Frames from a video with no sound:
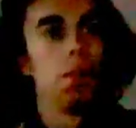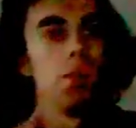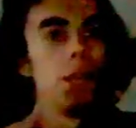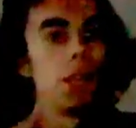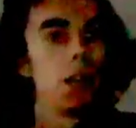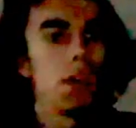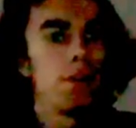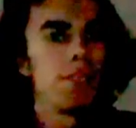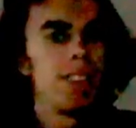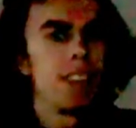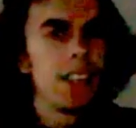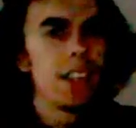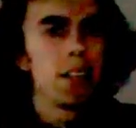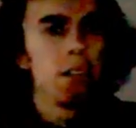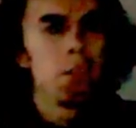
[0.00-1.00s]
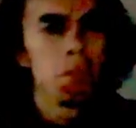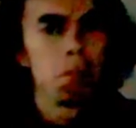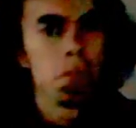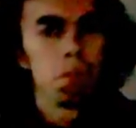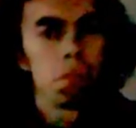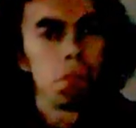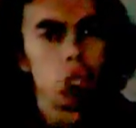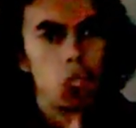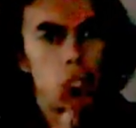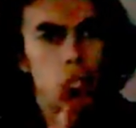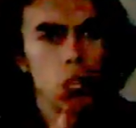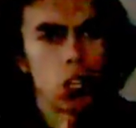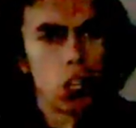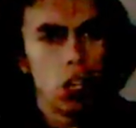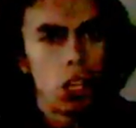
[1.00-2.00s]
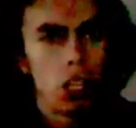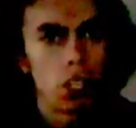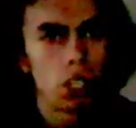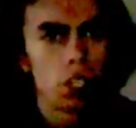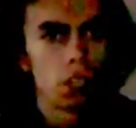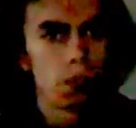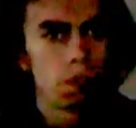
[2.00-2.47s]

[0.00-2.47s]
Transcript: Become vegan, it's not hard.